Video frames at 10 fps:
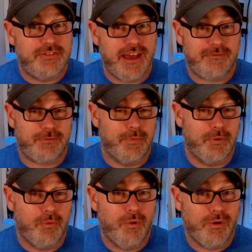debt from the
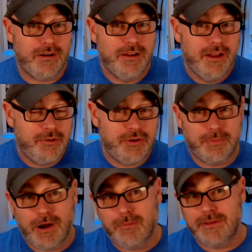war, you can
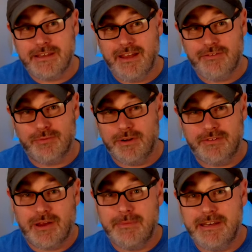probably guess what is
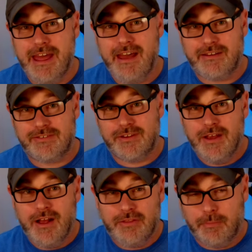coming next.
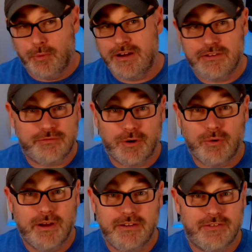The British were
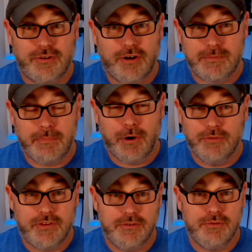going to start
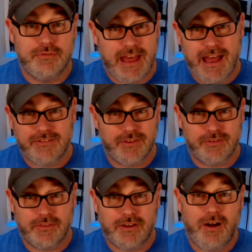imposing new taxes
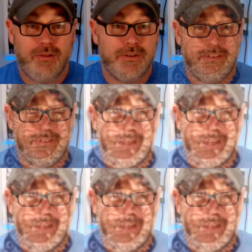on the colonists